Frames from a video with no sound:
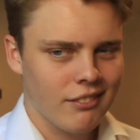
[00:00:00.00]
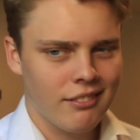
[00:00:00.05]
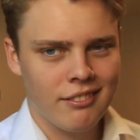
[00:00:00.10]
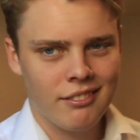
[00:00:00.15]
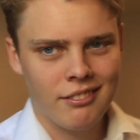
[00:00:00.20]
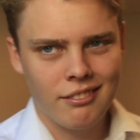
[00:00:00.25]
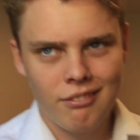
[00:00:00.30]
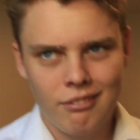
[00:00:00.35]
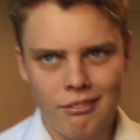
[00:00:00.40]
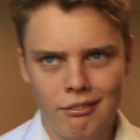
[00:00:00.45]

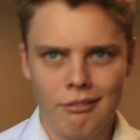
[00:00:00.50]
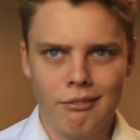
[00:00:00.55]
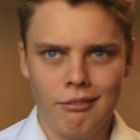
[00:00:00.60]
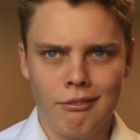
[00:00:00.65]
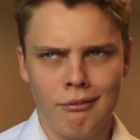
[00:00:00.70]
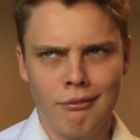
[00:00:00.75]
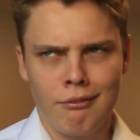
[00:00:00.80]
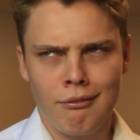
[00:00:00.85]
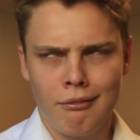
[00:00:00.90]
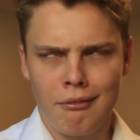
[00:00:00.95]
Can you
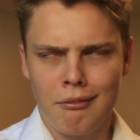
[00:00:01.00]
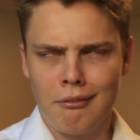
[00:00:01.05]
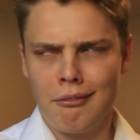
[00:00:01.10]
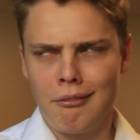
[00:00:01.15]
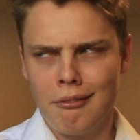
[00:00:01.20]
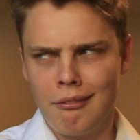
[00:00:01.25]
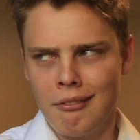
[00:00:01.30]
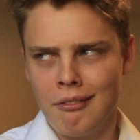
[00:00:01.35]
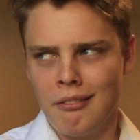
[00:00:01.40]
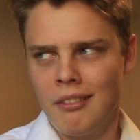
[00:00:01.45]

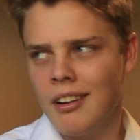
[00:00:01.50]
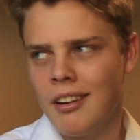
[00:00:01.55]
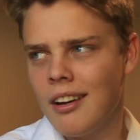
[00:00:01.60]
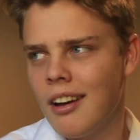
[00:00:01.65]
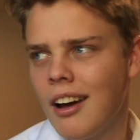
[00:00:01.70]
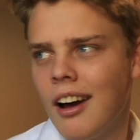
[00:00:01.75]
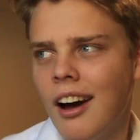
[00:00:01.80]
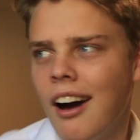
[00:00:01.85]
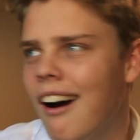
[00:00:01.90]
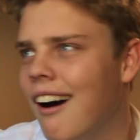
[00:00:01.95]
hear
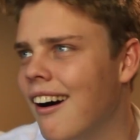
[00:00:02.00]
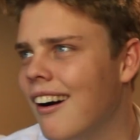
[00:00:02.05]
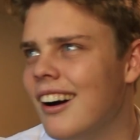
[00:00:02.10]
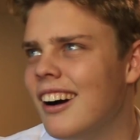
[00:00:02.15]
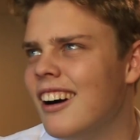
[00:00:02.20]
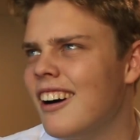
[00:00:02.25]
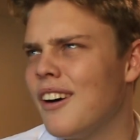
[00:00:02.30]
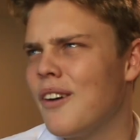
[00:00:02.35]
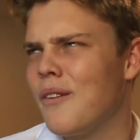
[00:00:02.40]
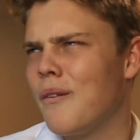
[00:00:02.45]
my
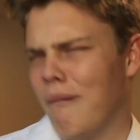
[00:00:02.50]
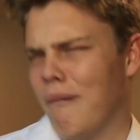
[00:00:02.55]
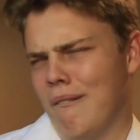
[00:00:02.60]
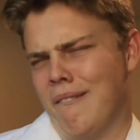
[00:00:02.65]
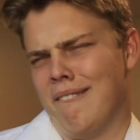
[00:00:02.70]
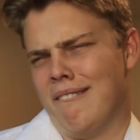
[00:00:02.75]
call?